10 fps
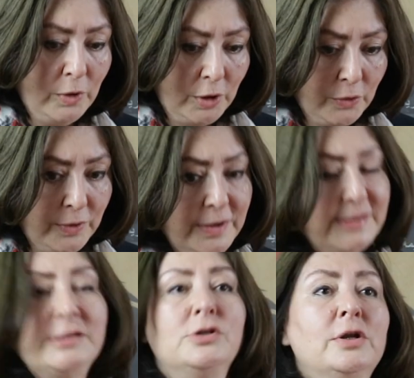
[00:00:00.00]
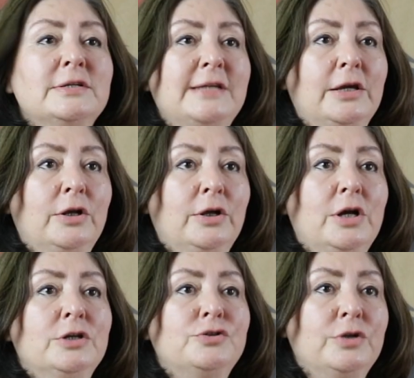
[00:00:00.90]
you know, this is not a secular
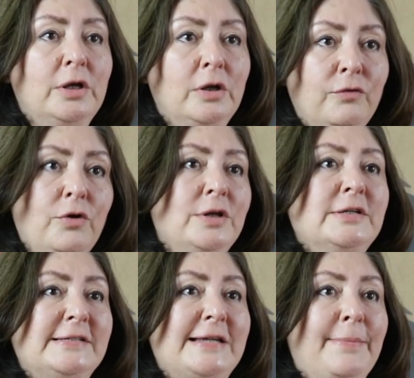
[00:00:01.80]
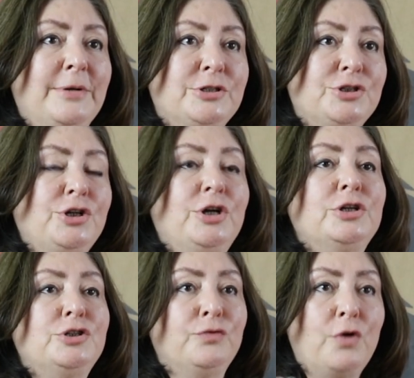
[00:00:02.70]
country. You've got an established
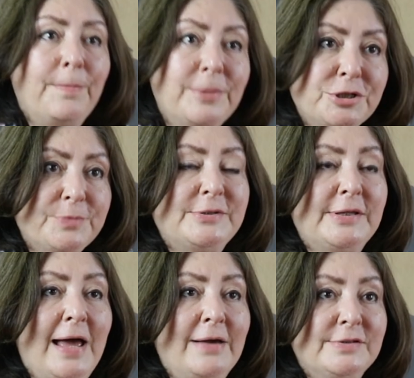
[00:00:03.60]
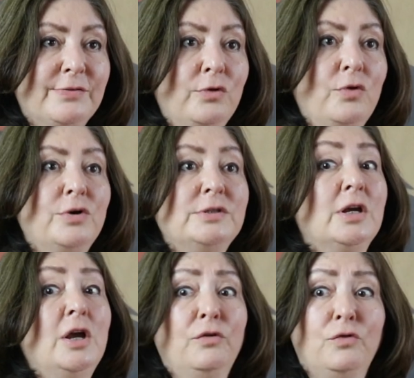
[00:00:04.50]
church, you've got bishops in the House of
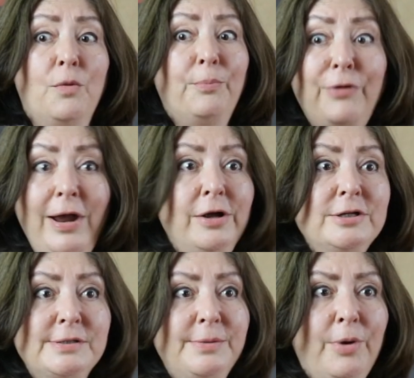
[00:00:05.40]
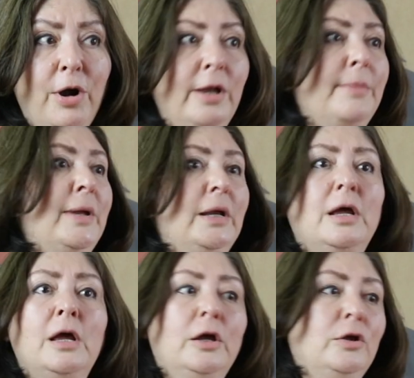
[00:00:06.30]
Lords, you've got prayers in Parliament,
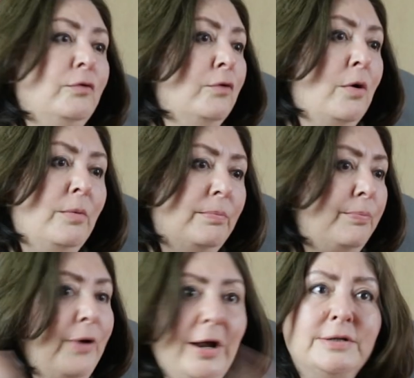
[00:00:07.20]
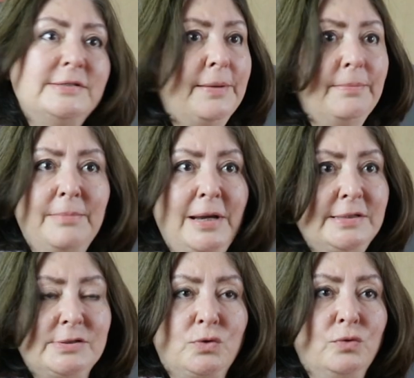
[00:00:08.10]
you've got prayers at
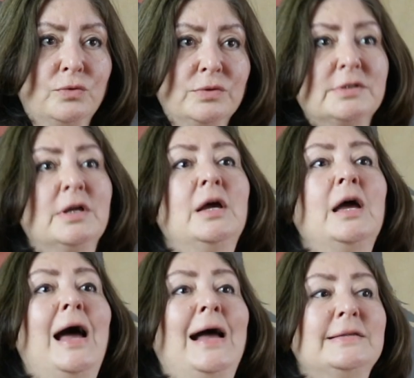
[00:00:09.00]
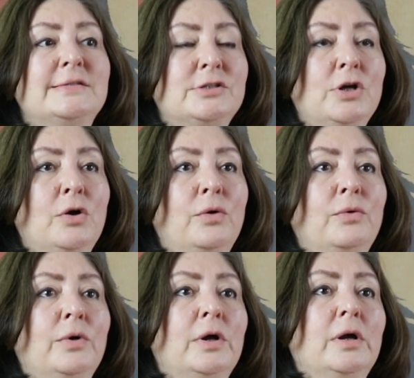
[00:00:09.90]
many schools. And
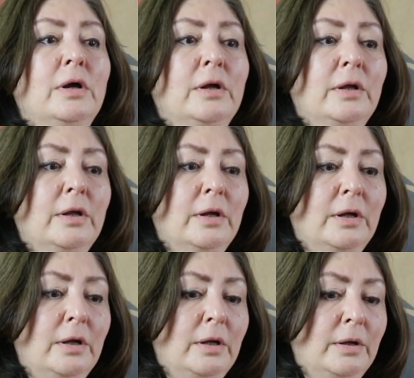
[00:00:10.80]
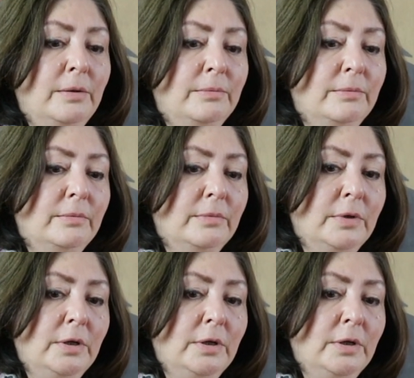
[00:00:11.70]
so um,